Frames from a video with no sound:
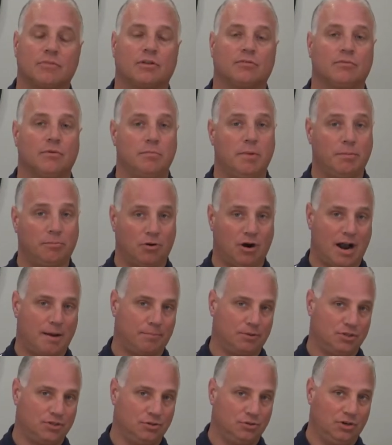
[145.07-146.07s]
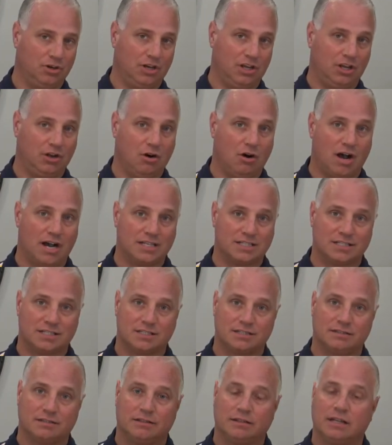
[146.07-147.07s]
Remember, opportunity
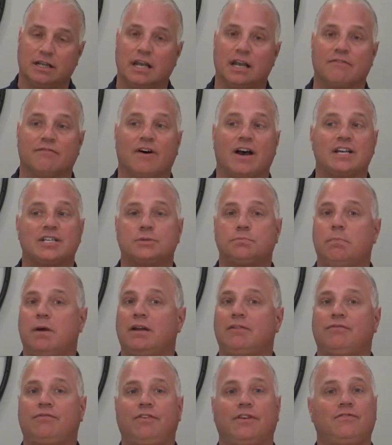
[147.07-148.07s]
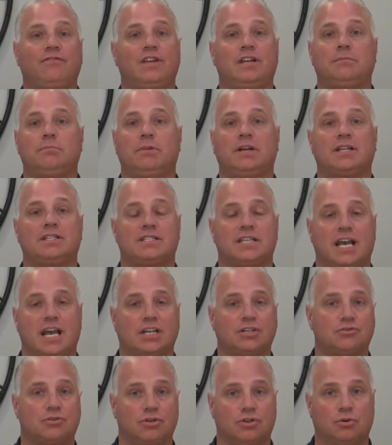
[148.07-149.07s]
costs. If I spend fifteen minutes
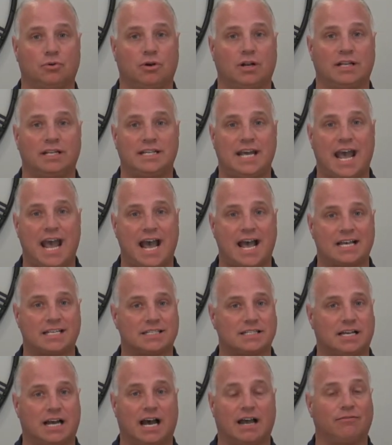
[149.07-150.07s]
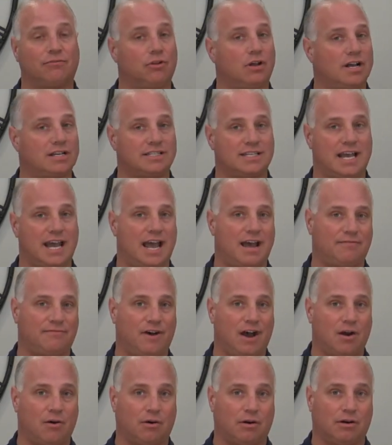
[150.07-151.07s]
extra doing a task, I've lost a half
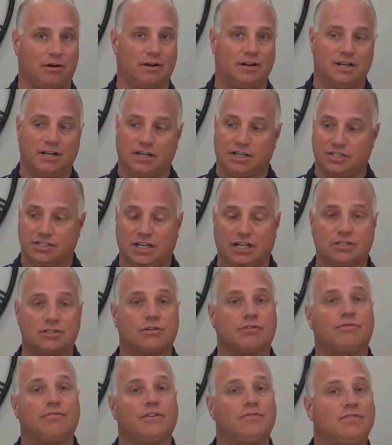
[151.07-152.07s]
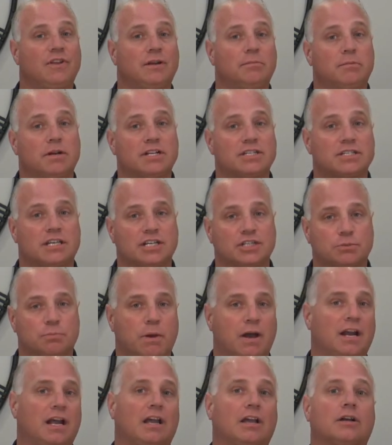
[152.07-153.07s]
hour because extra fifteen minutes I
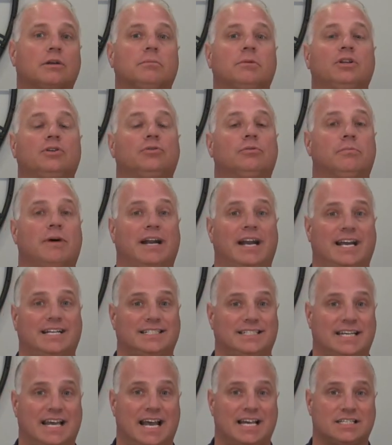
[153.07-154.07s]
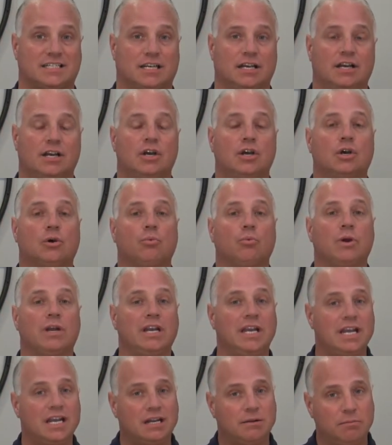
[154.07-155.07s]
spent, I could have been doing my next task. We
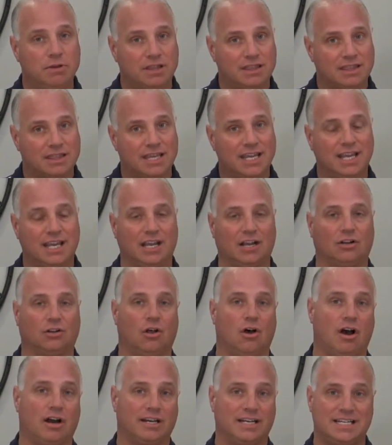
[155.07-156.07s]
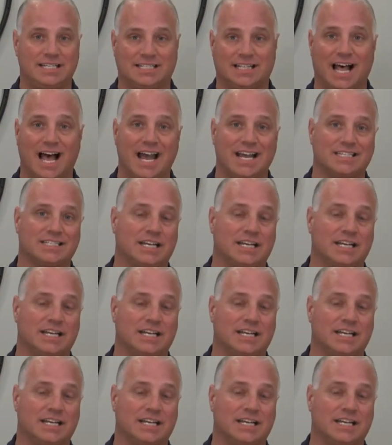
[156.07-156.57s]
need to be thinking along these lines.